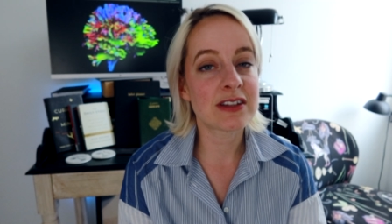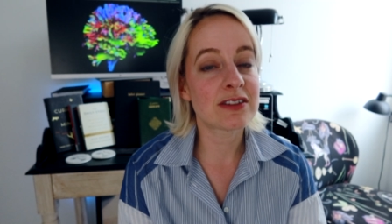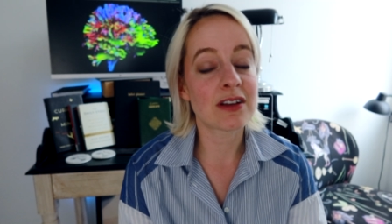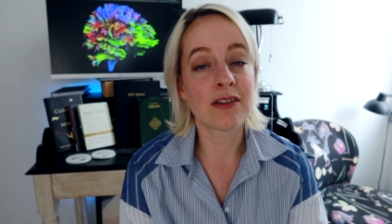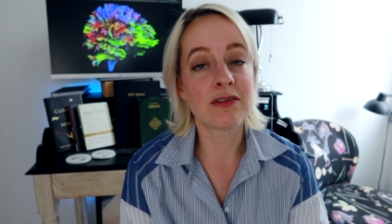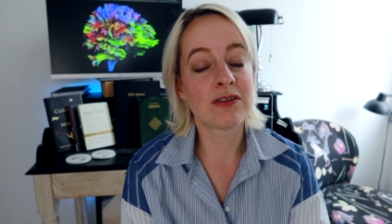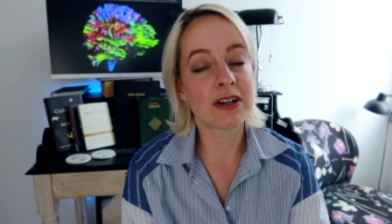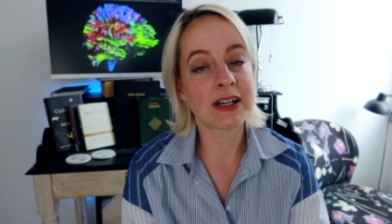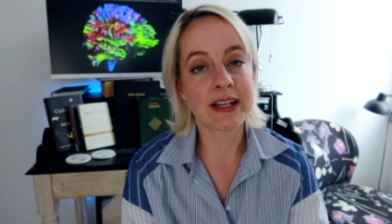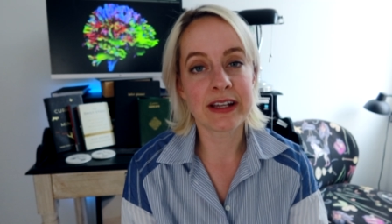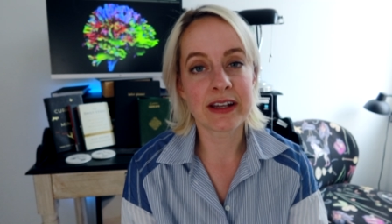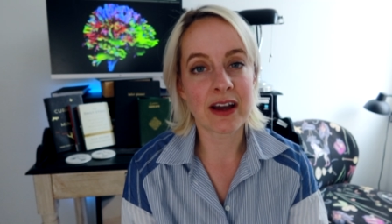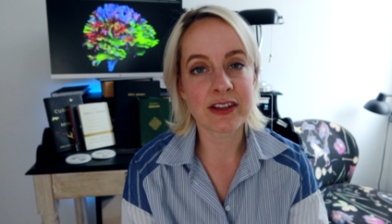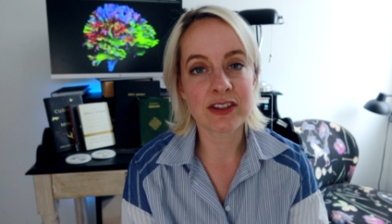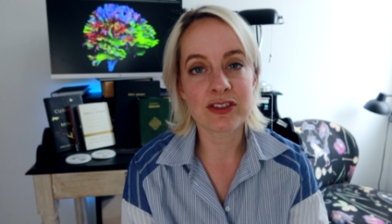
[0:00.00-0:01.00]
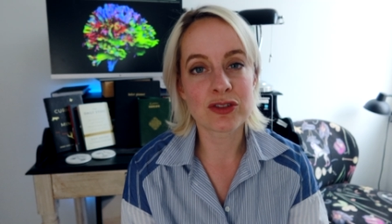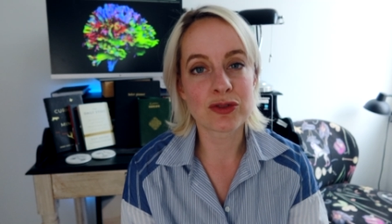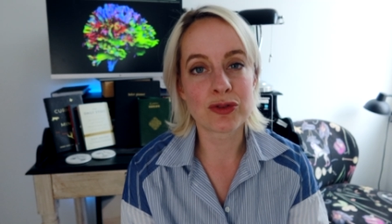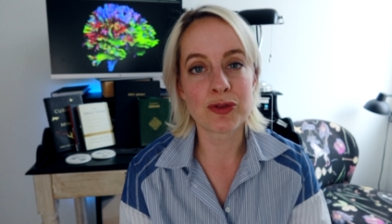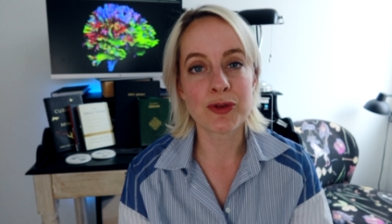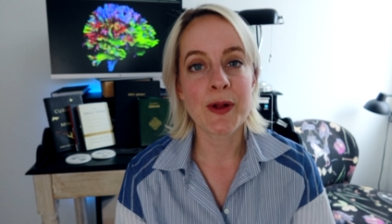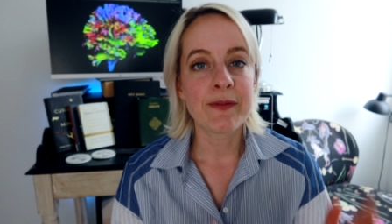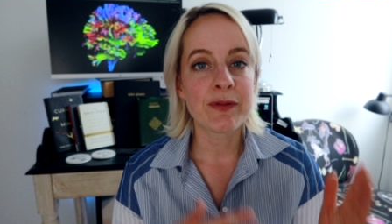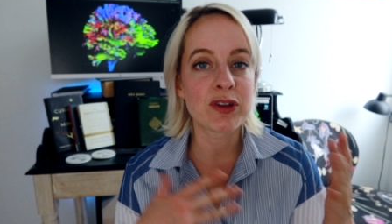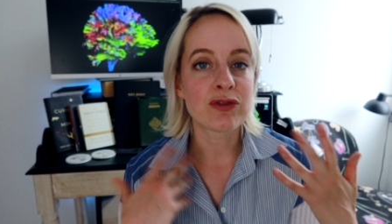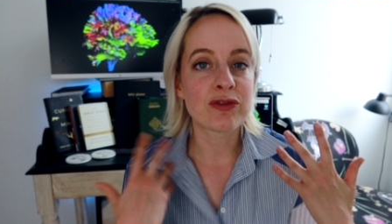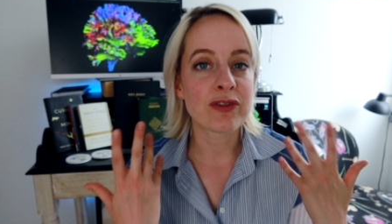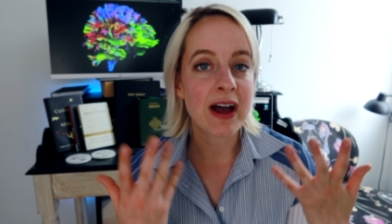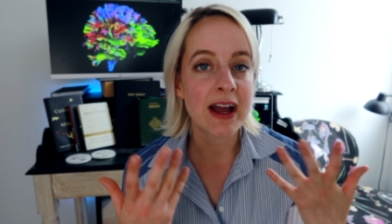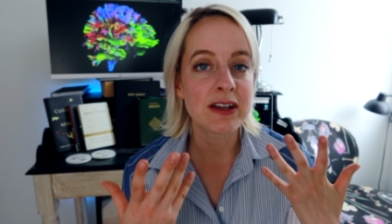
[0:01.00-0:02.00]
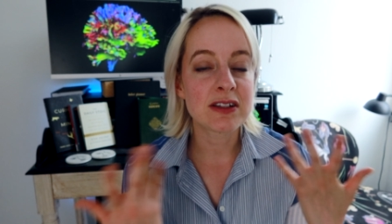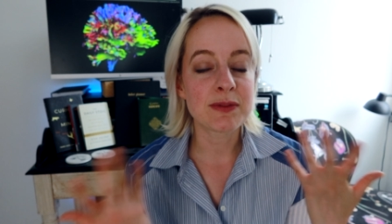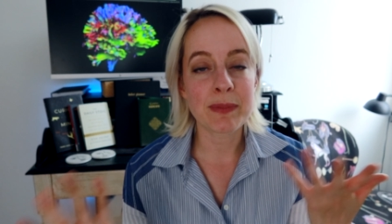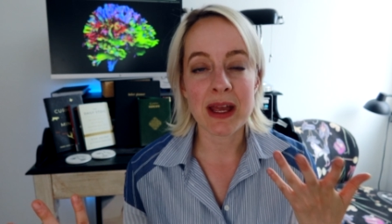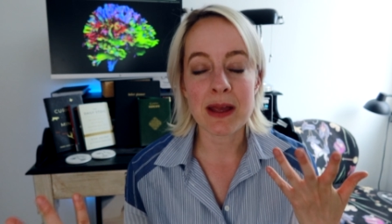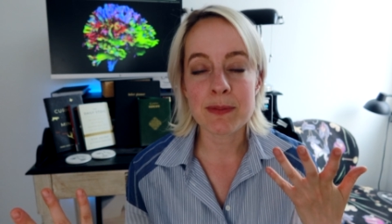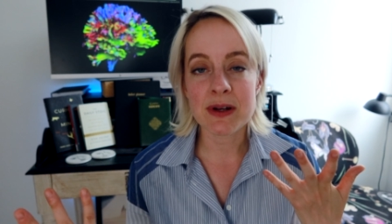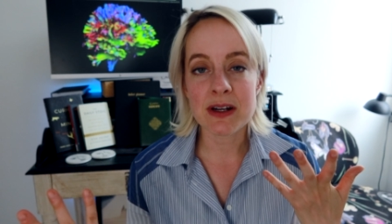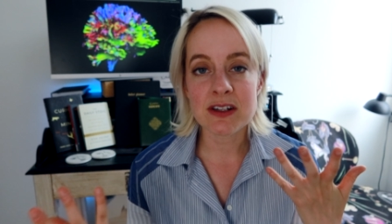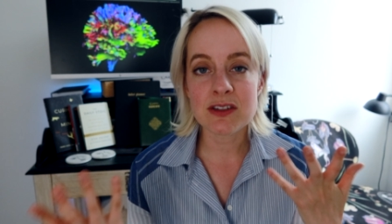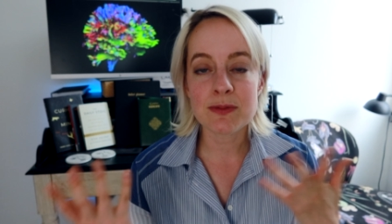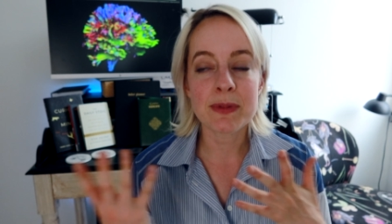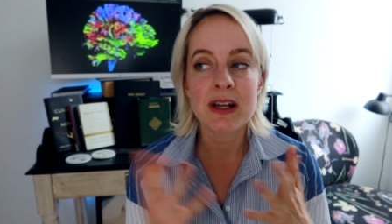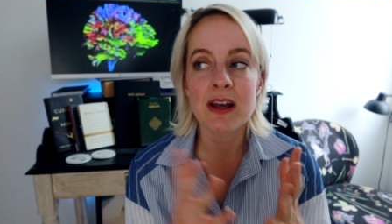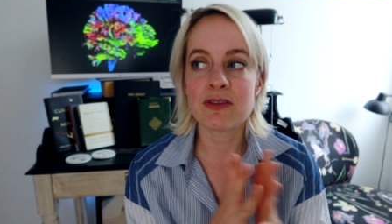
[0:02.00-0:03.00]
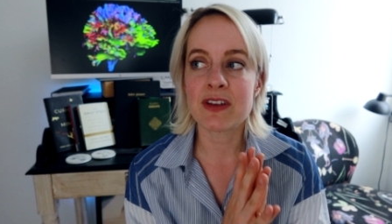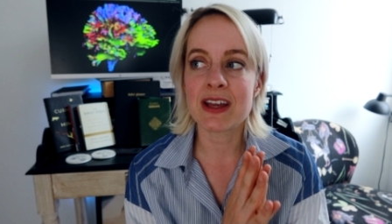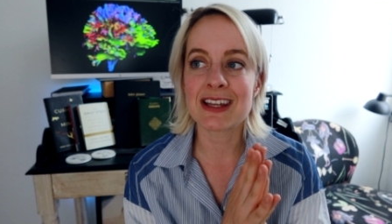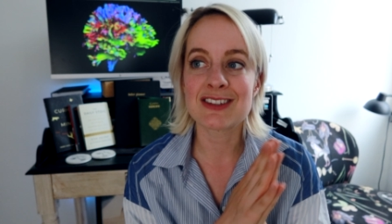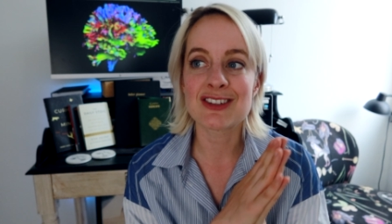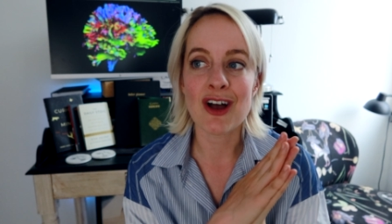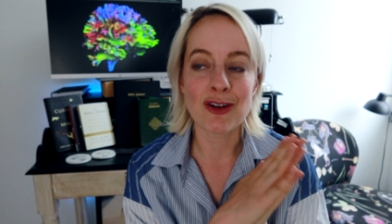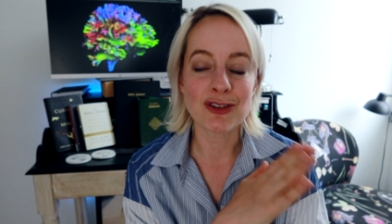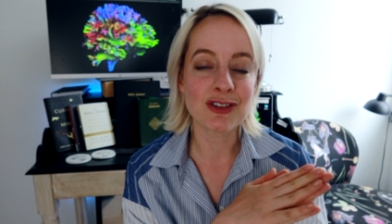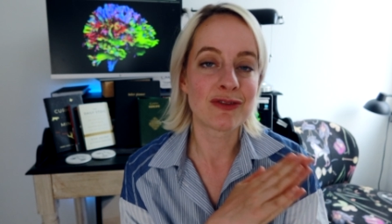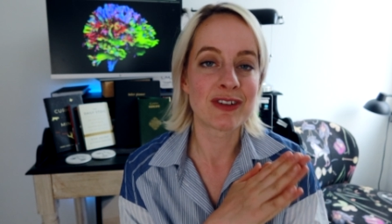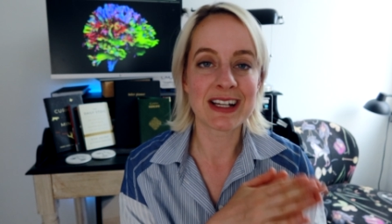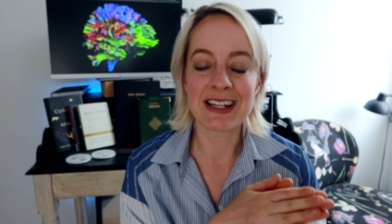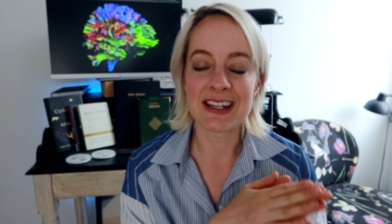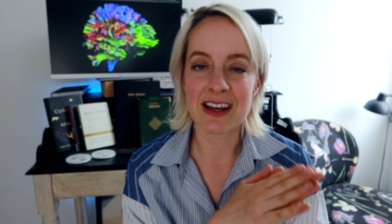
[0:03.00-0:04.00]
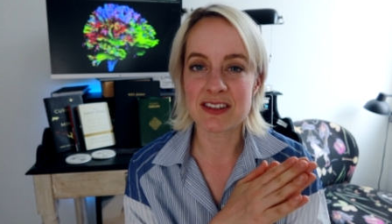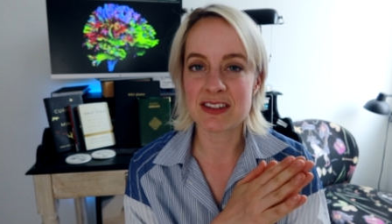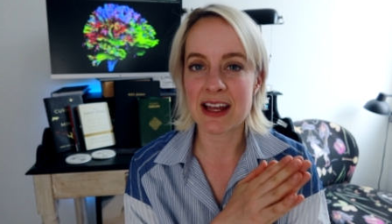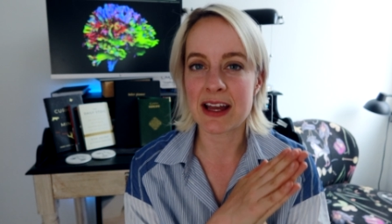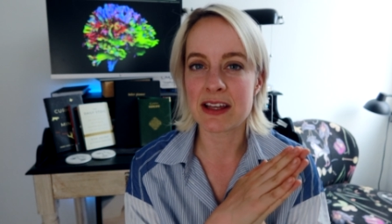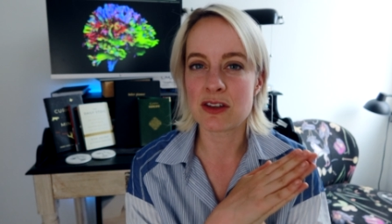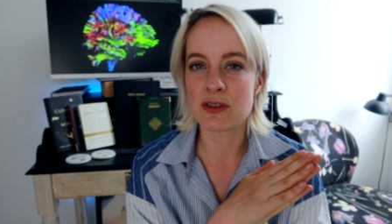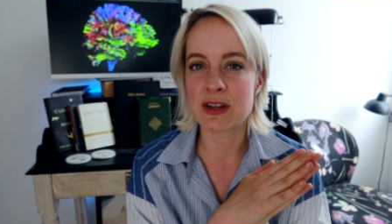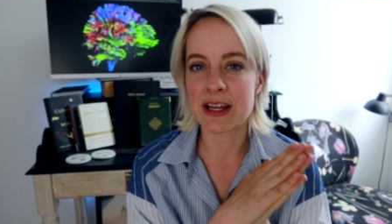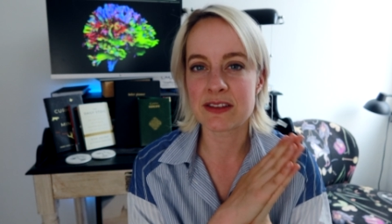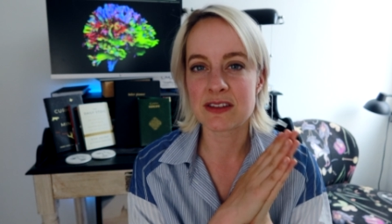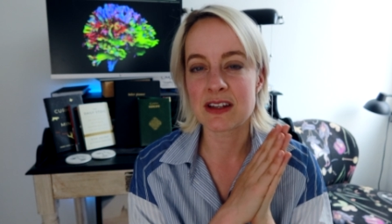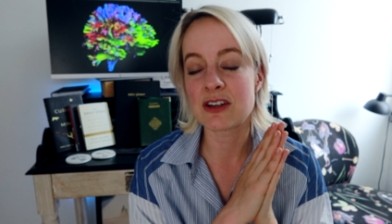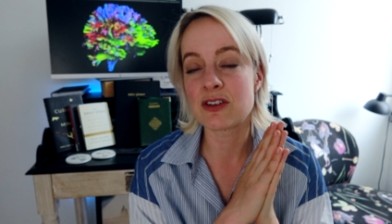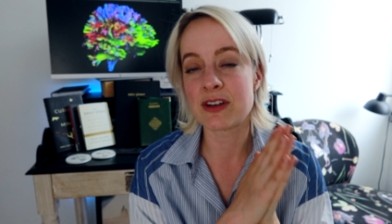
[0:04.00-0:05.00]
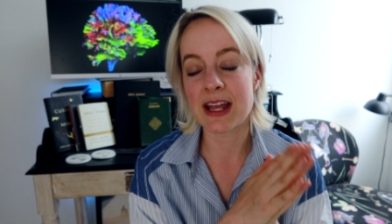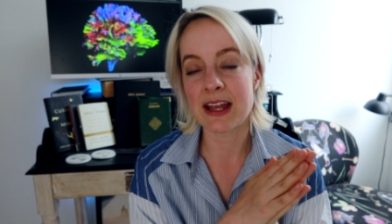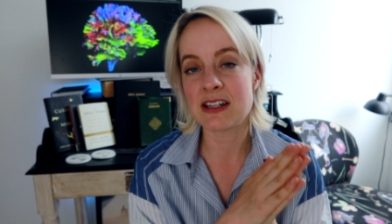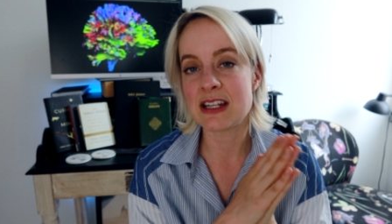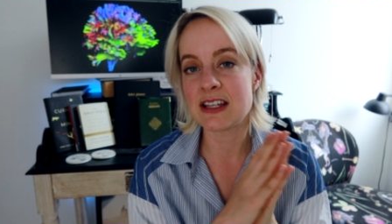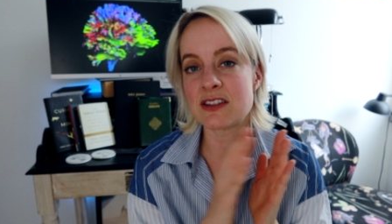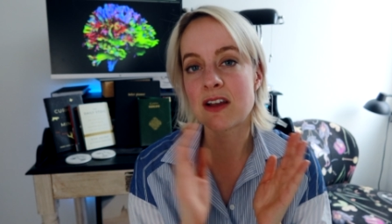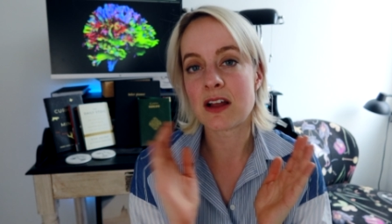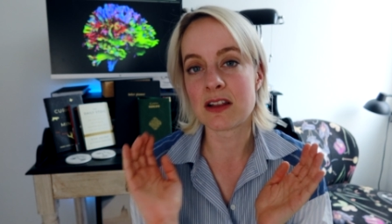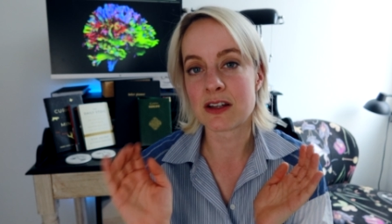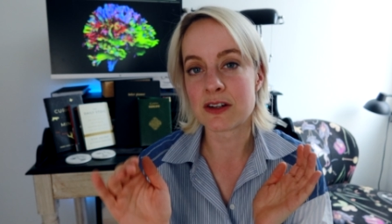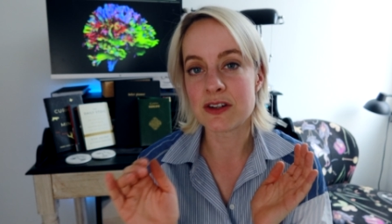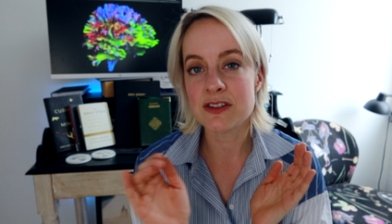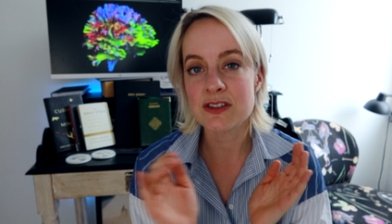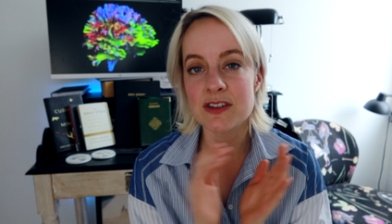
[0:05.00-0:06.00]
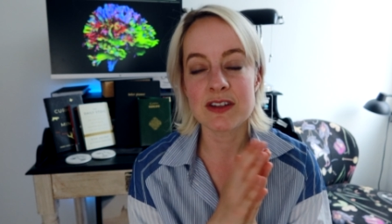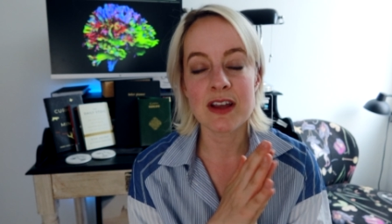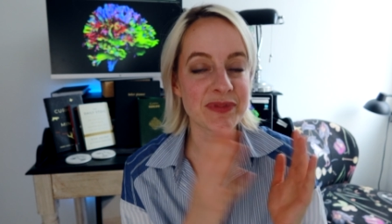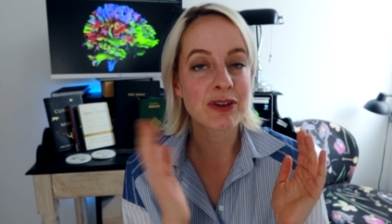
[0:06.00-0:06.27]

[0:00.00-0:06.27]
is a really nice tool to find papers, but I think it's also really nice that you can create these alerts